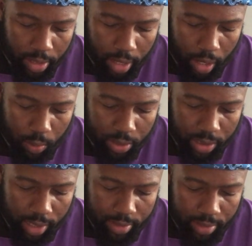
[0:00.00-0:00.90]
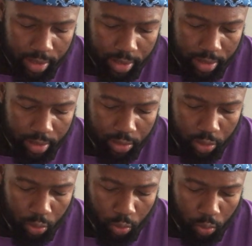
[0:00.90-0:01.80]
And Yahushua said
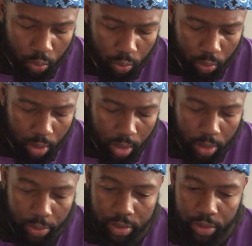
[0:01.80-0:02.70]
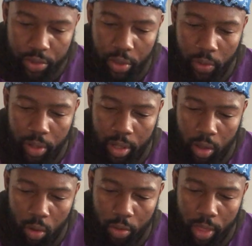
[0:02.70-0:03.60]
unto the centurion,
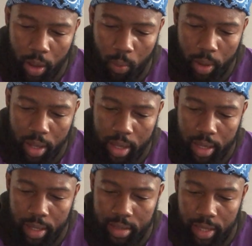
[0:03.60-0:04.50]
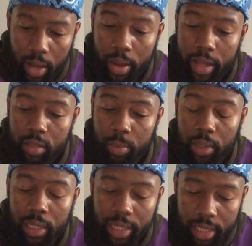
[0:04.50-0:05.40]
Go thy way, and as thou hast
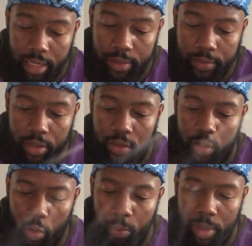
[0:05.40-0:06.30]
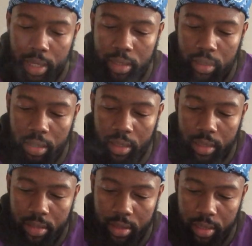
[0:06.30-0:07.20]
believed, so be it done
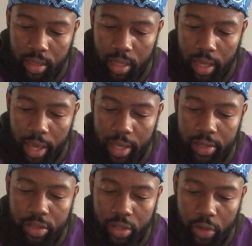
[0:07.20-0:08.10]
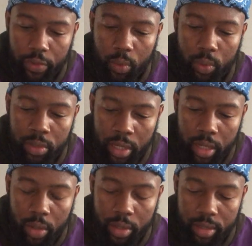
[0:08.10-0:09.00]
unto thee and his servant was
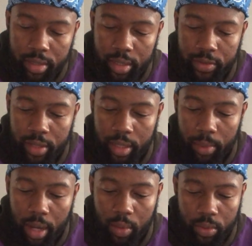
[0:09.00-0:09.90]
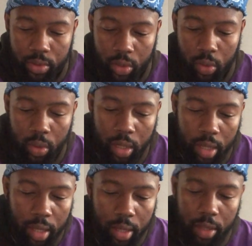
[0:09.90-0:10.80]
healed in the self same hour. So,
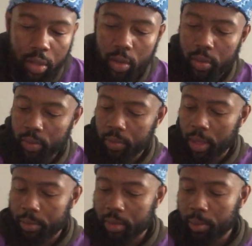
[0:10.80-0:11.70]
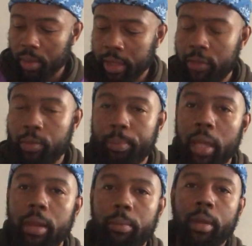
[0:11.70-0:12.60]
you know, the, the belief
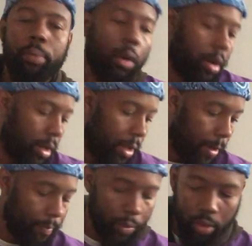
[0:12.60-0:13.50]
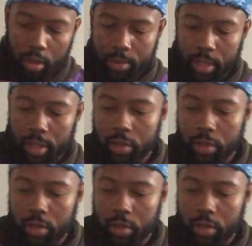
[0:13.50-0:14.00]
played a big part in that. You know what I'm saying?